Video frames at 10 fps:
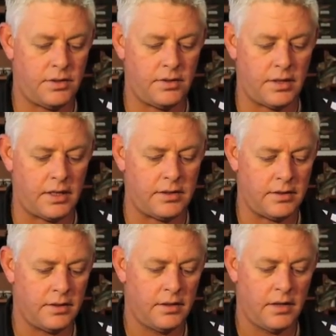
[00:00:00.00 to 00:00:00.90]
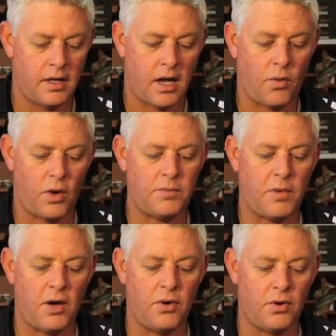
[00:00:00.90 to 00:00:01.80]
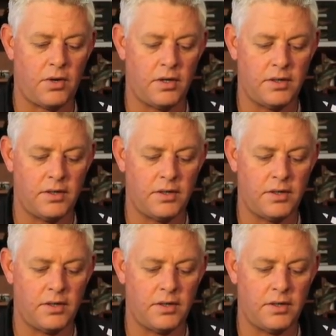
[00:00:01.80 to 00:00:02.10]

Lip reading: do that, I want my hook